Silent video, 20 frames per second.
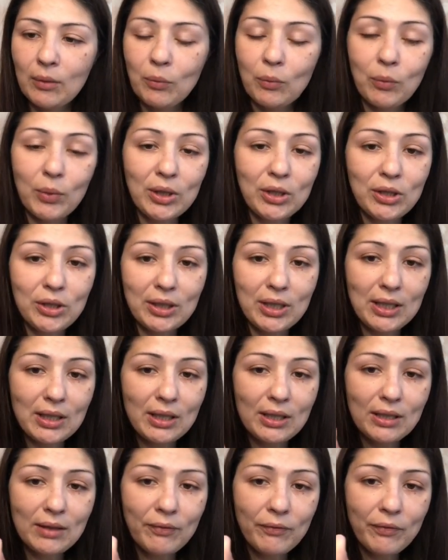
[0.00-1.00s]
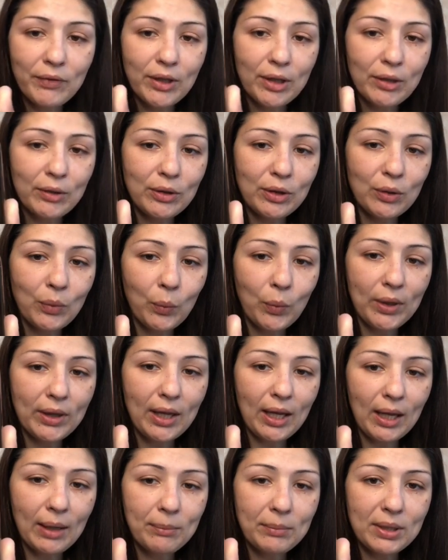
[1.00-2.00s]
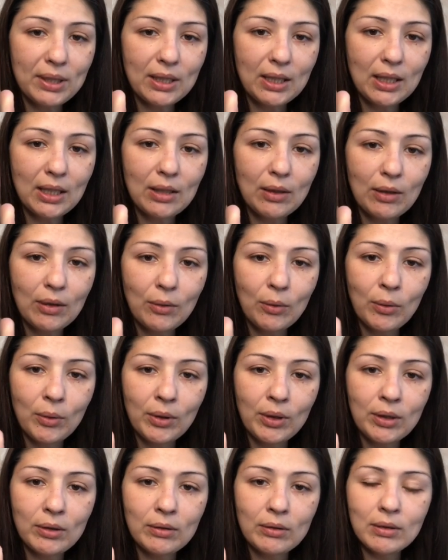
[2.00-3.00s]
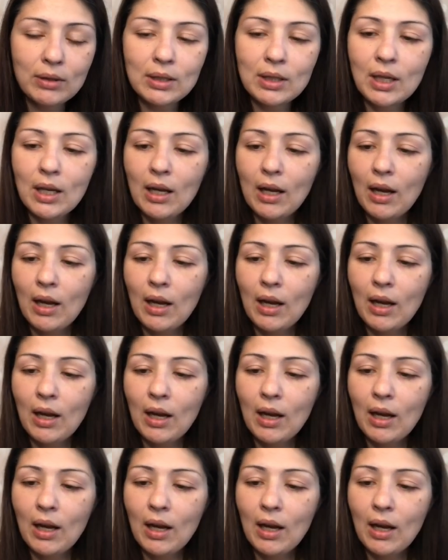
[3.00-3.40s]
which this is infused with hemp seed oils.